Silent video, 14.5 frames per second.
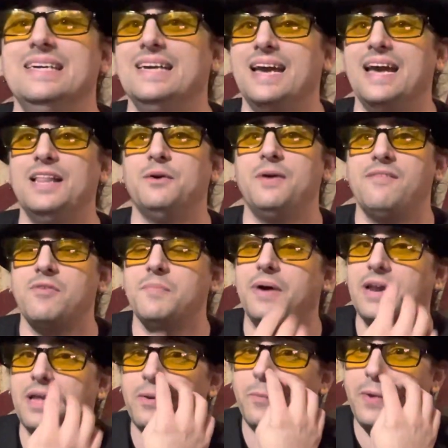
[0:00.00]
Hello,
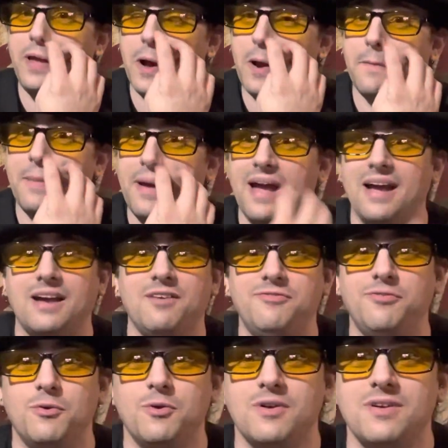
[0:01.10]
everybody. We are back
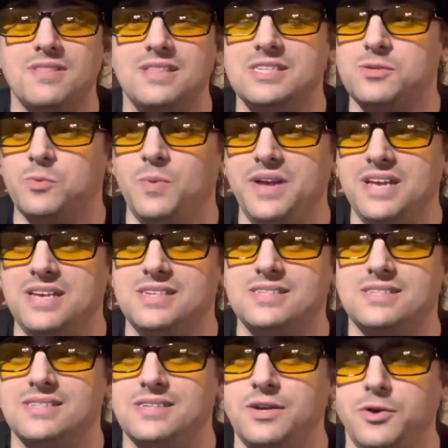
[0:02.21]
for this
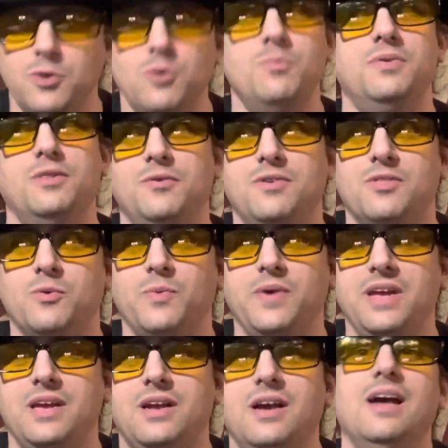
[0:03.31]
week's new balloon of the
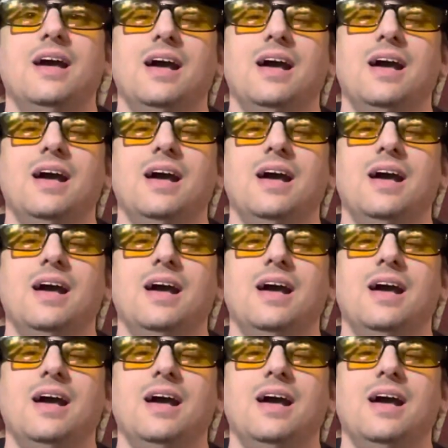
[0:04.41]
week.